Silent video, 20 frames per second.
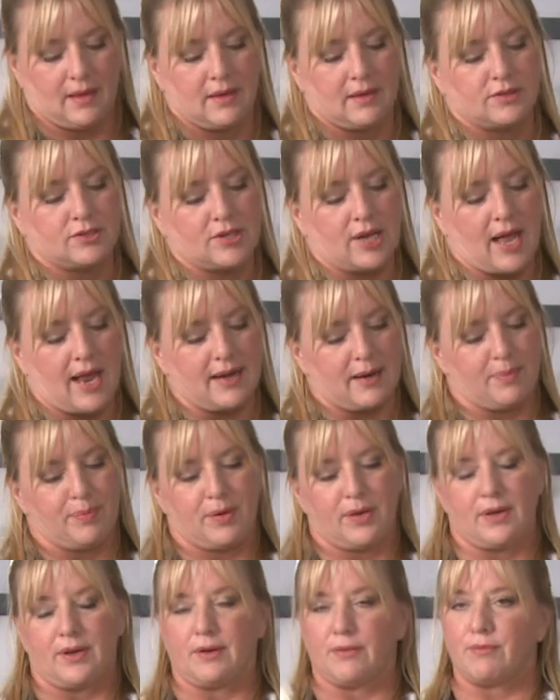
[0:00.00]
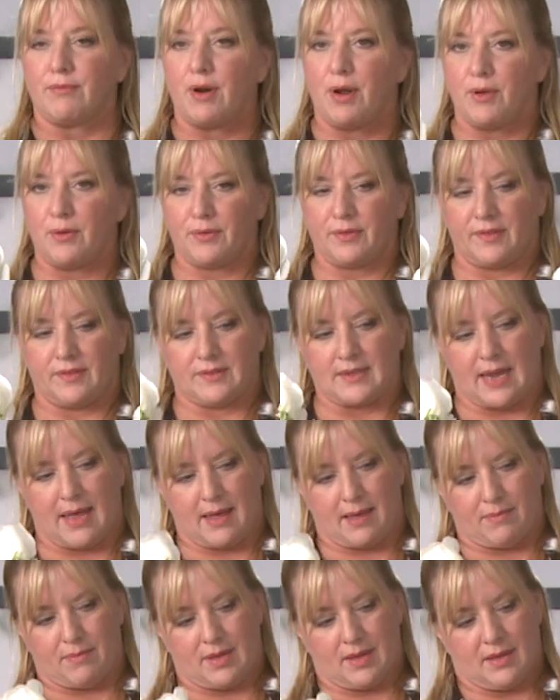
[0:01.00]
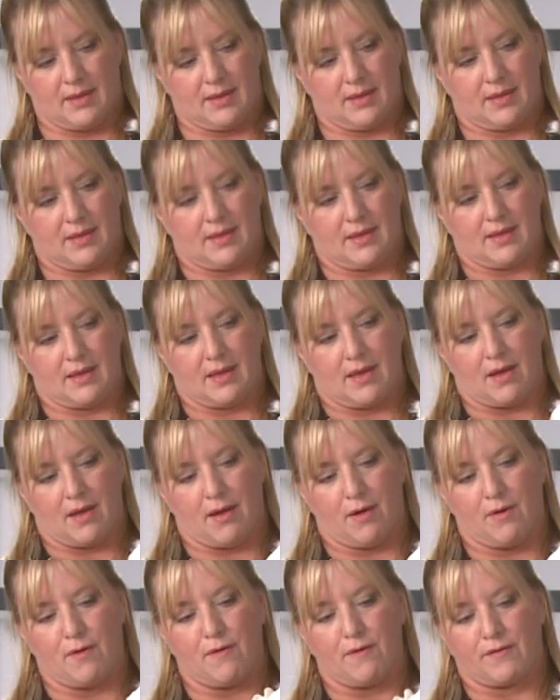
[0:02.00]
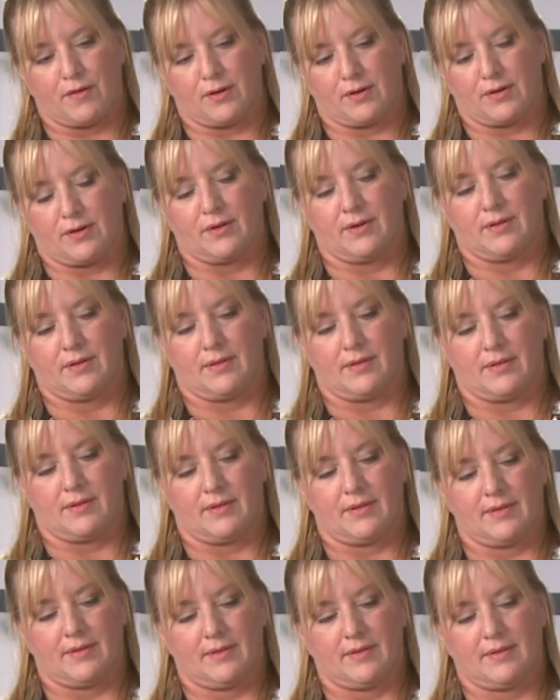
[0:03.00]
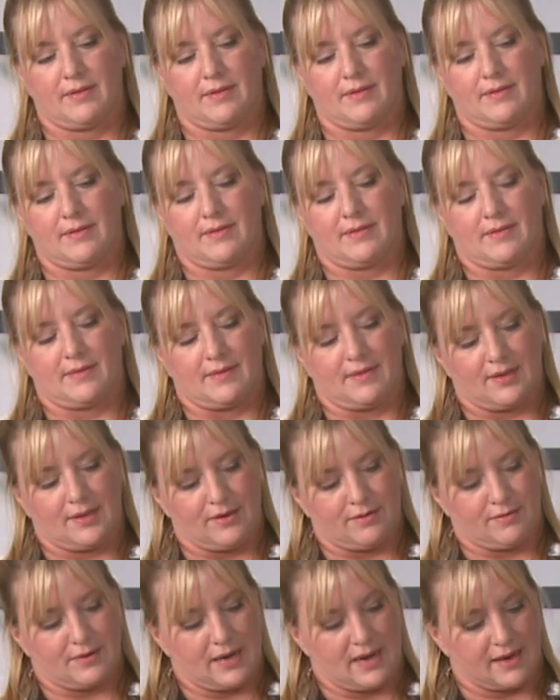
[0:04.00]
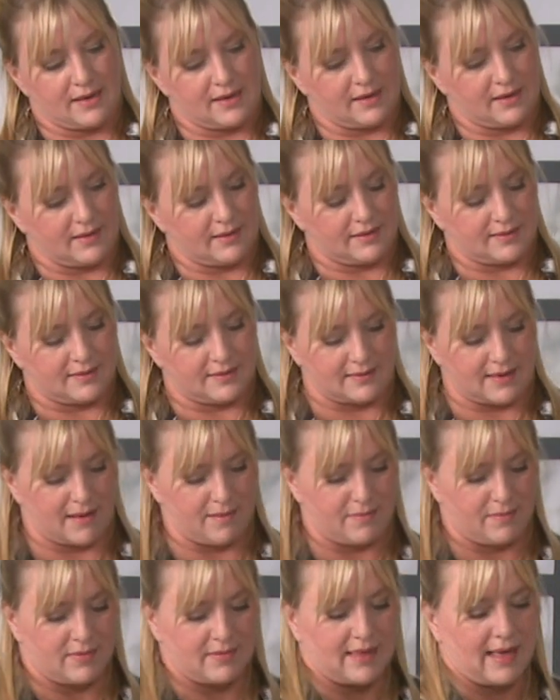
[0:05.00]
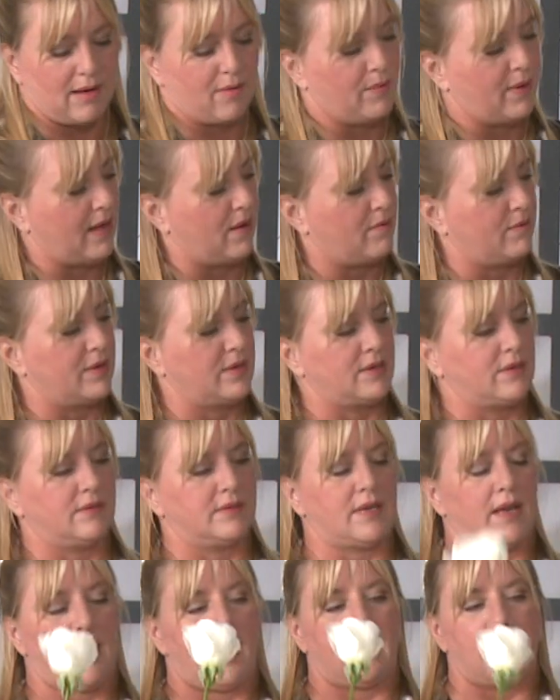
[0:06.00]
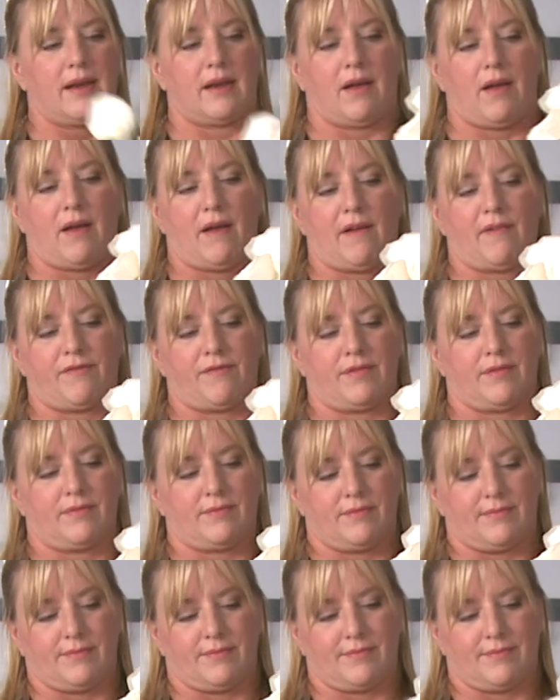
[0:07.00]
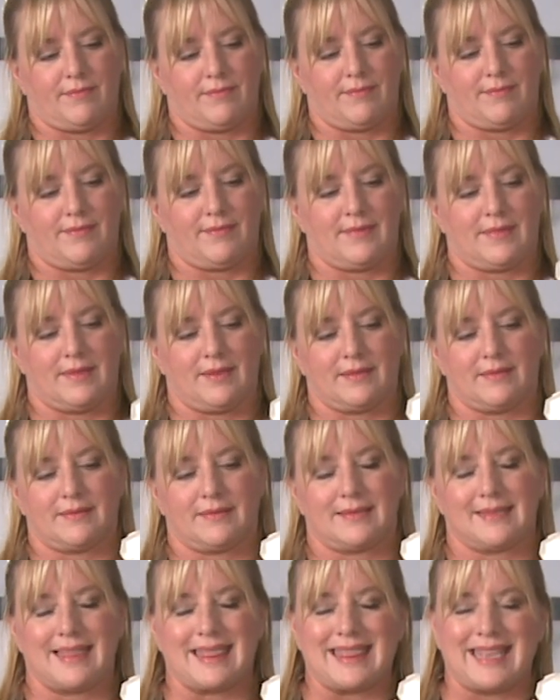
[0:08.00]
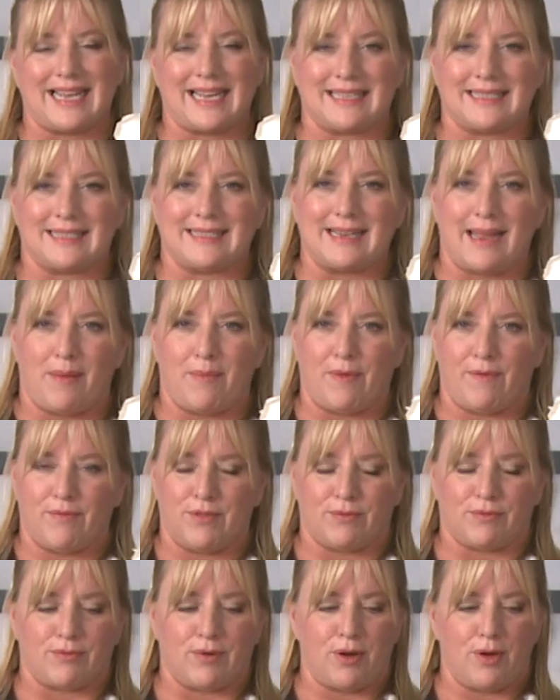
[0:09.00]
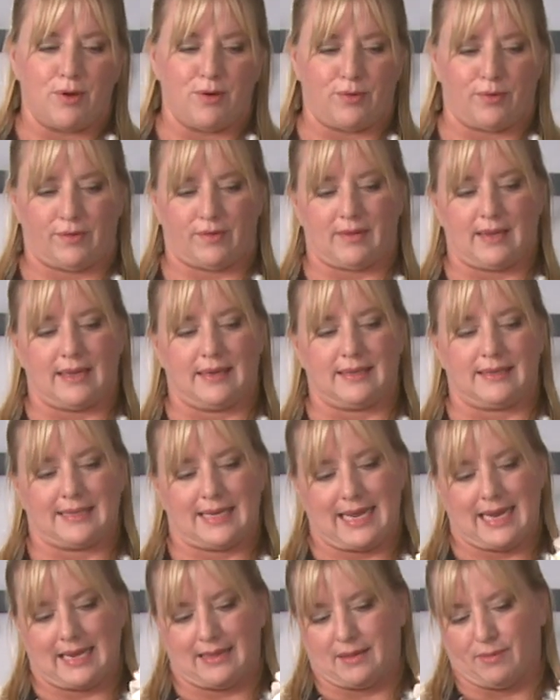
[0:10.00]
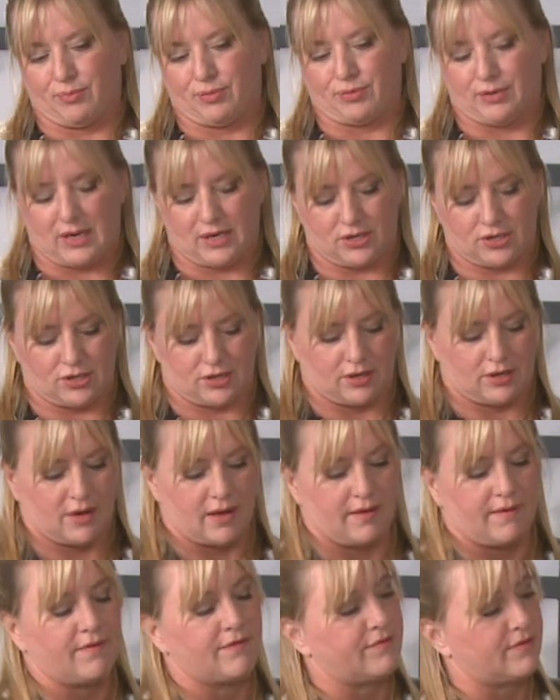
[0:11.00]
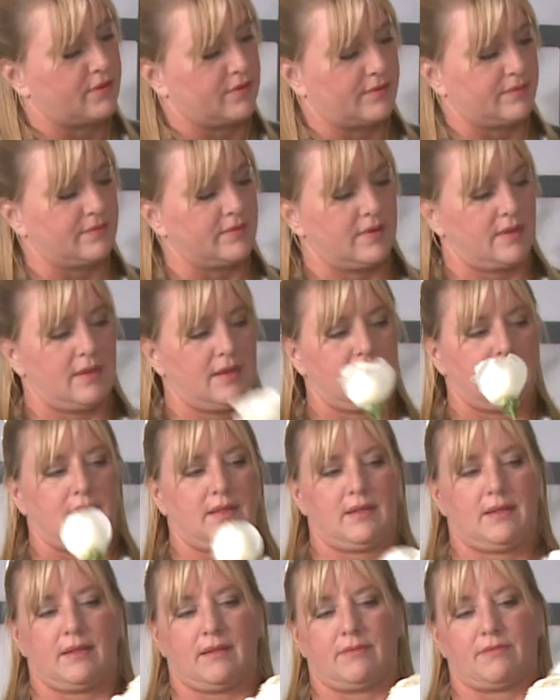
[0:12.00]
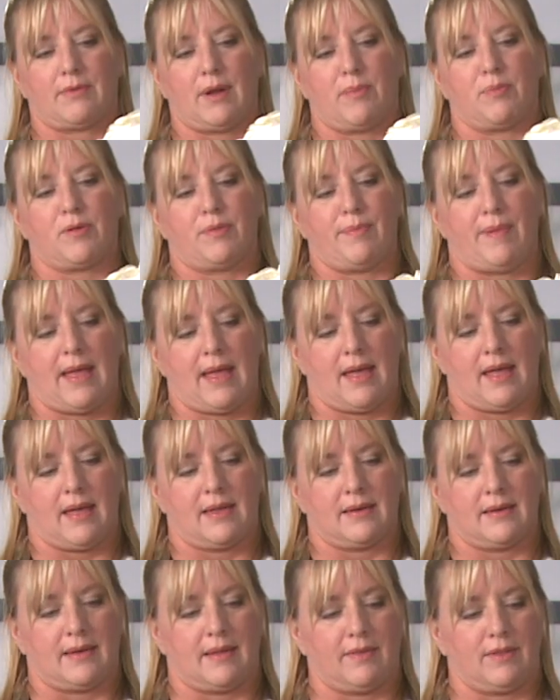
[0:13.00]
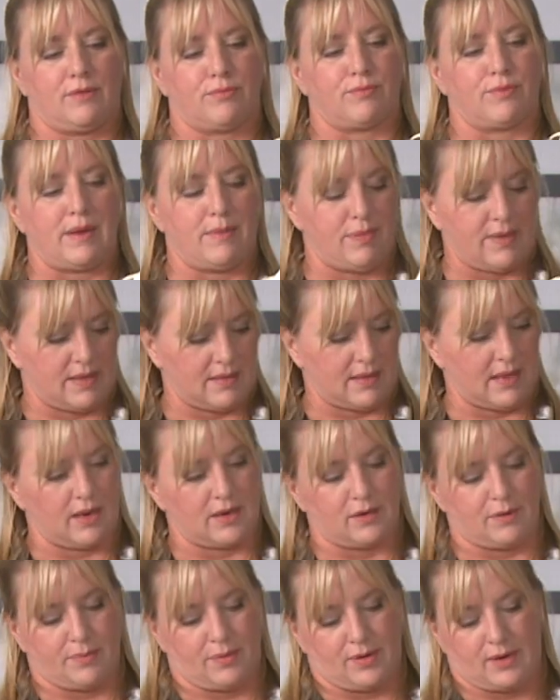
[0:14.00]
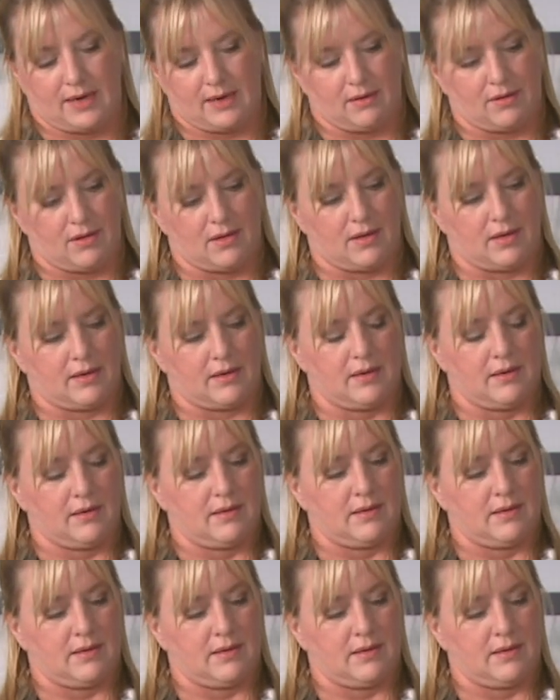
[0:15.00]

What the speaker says: try to put a rose stem over your ranunculus stem. That way when you tie it off, the thick stem of the rose can take the pressure of the rubber band and the ribbon that you're putting on.